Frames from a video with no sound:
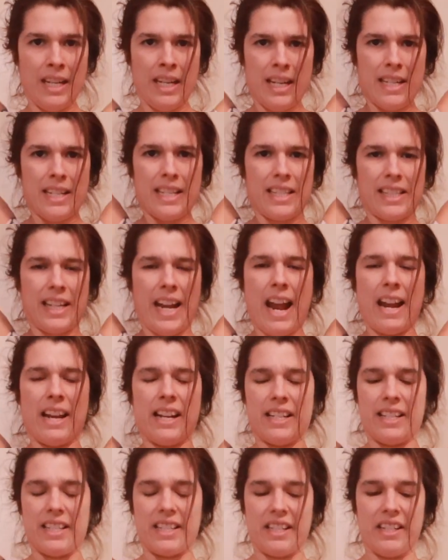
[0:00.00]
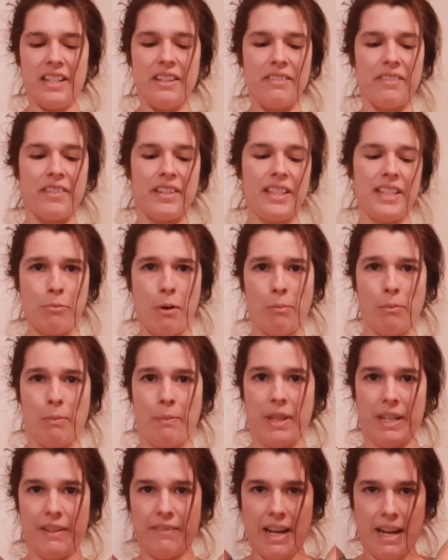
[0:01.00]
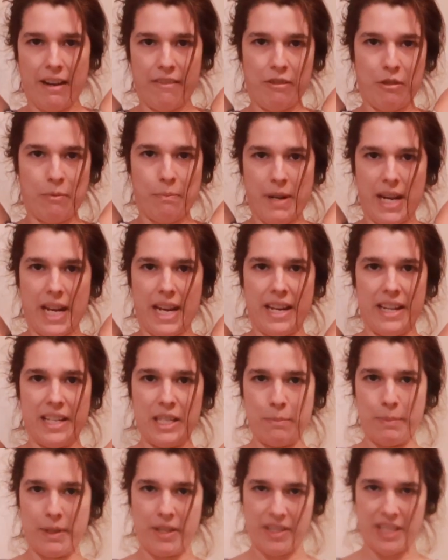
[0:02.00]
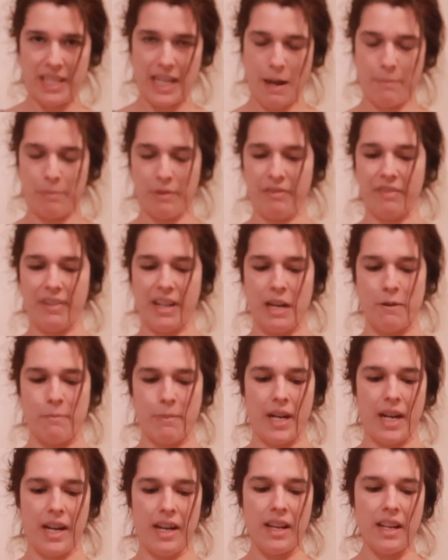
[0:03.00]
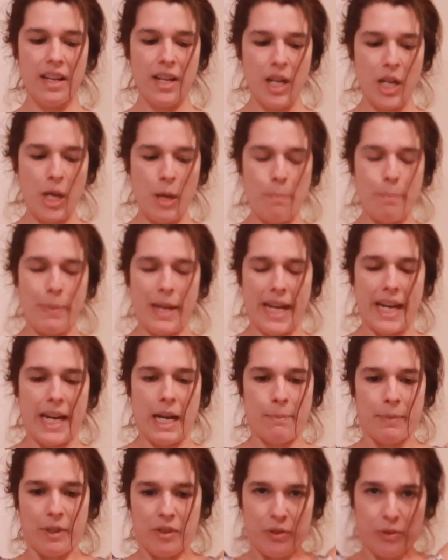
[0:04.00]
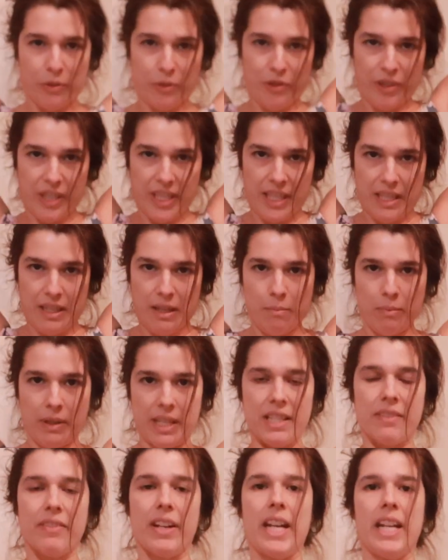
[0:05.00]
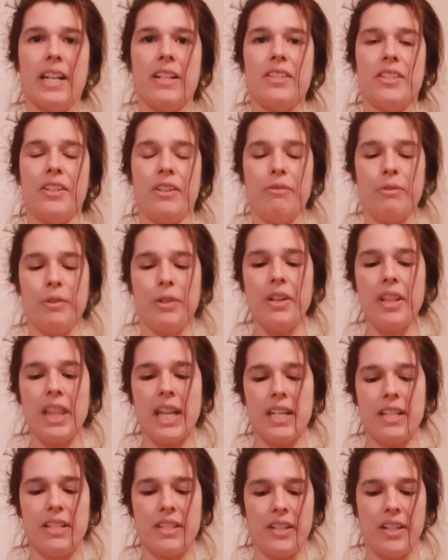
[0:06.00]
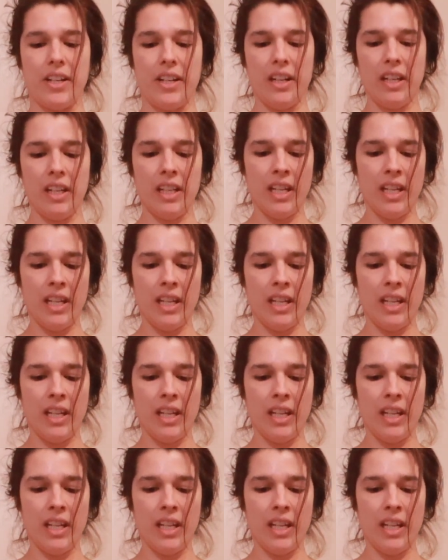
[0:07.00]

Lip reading: dislocated itself, a problem that I've had for many years but just amplified by picking up the children, breastfeeding and so forth. So